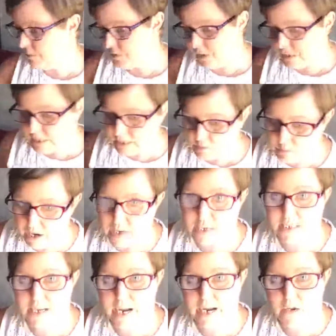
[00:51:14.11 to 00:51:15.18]
But this is my
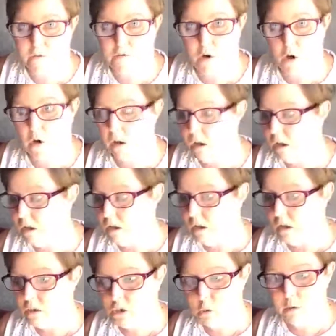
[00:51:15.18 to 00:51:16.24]
side for
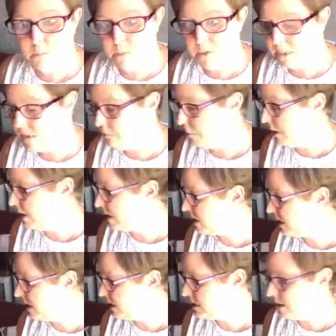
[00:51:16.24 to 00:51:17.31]
doing bits and
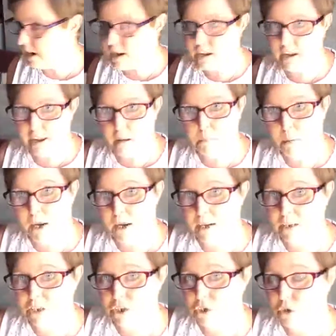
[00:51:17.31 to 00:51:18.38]
pieces and I can get back
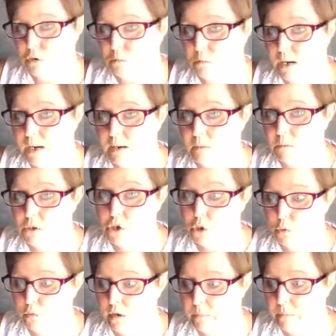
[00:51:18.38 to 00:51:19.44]
into doing my, my
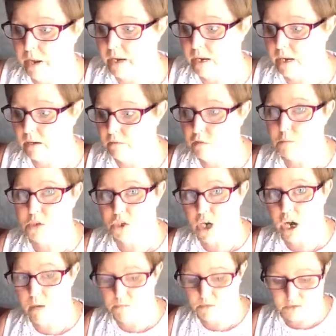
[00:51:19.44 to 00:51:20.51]
jewellery making from my
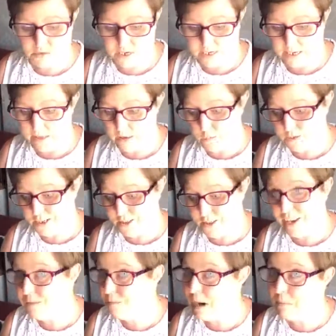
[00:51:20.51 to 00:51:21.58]
charms and things like that, which I
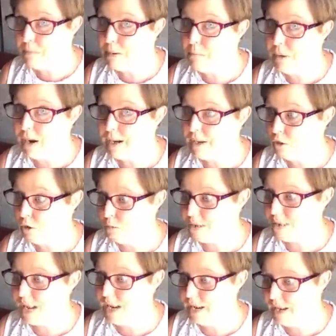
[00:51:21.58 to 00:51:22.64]
think might be in batty
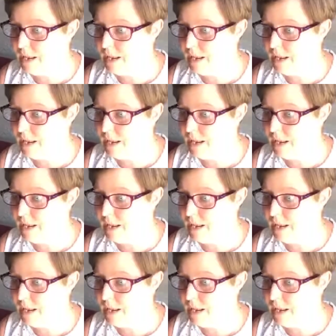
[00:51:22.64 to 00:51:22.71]
clubs